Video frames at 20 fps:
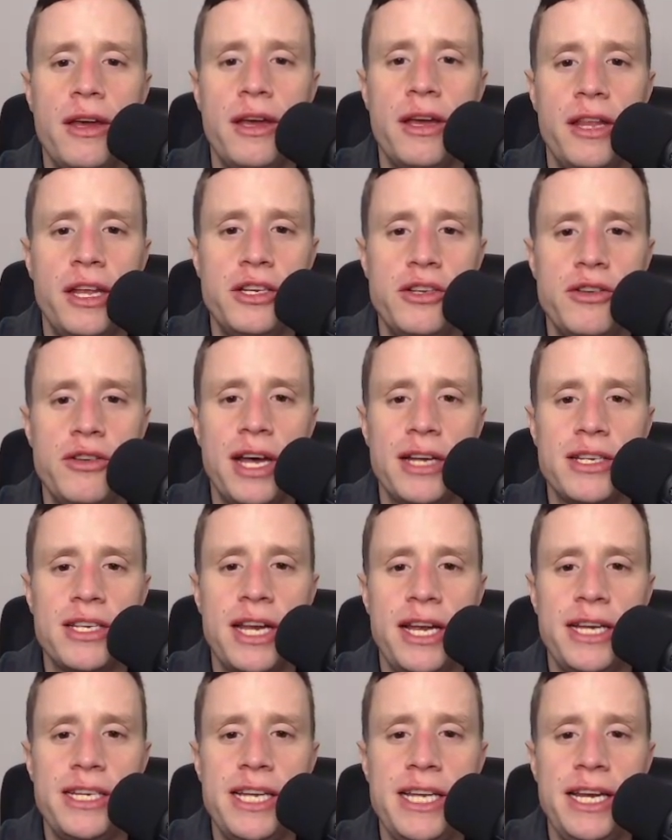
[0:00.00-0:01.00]
And then
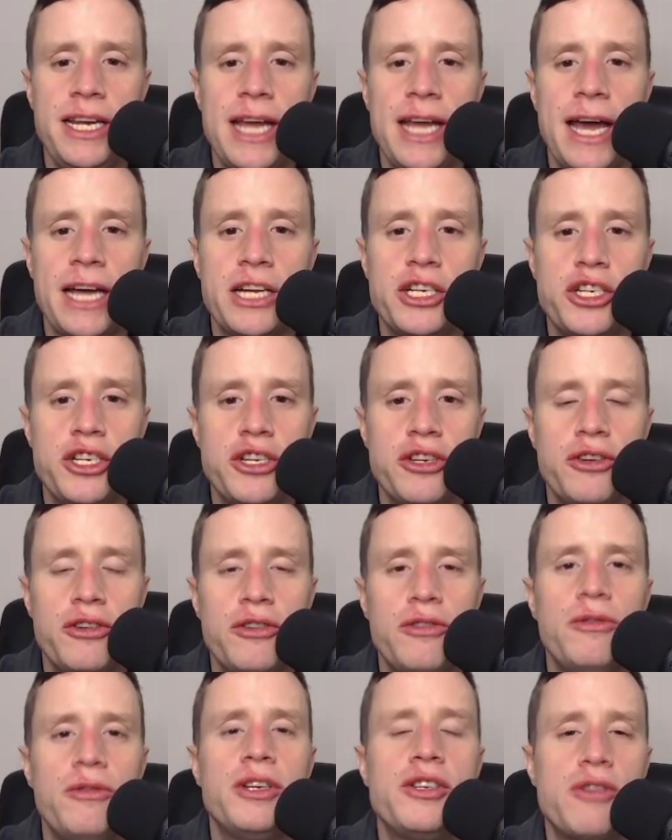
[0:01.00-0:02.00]

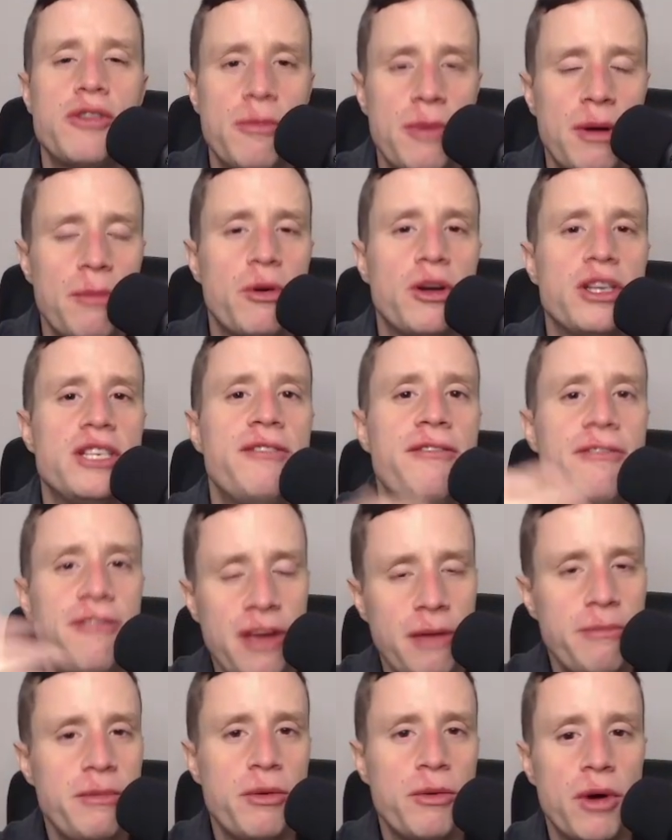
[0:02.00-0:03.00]
2018-2, which remember is
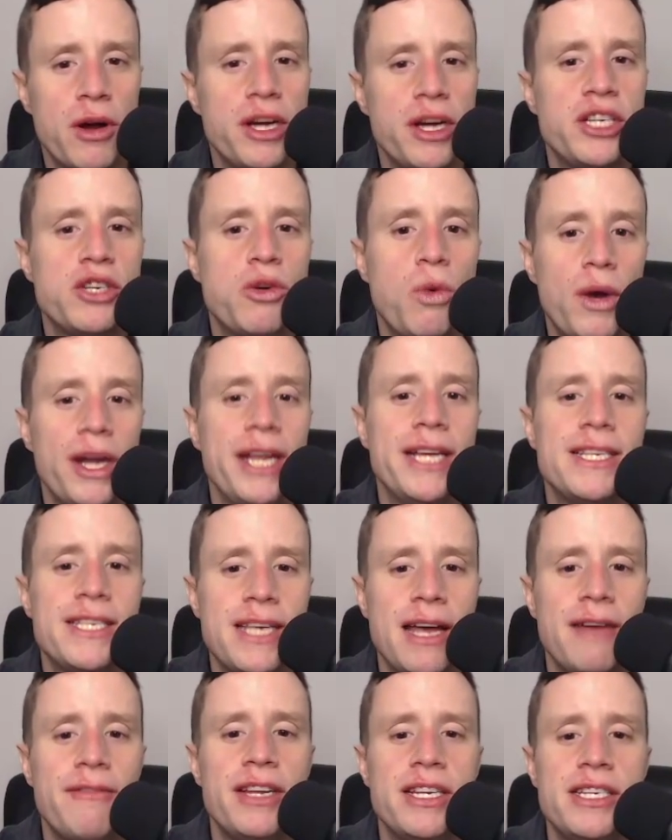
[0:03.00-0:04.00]
February
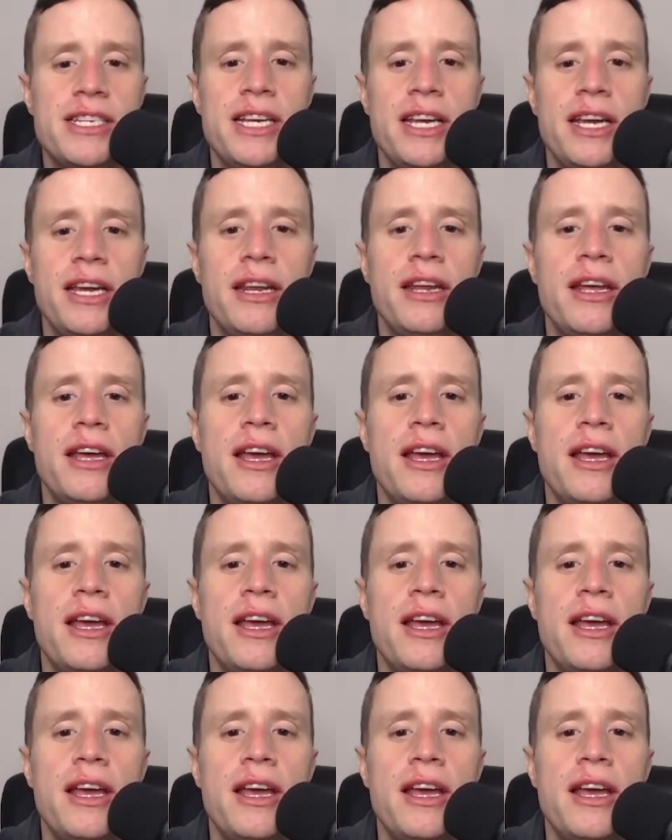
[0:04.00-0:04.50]
2017.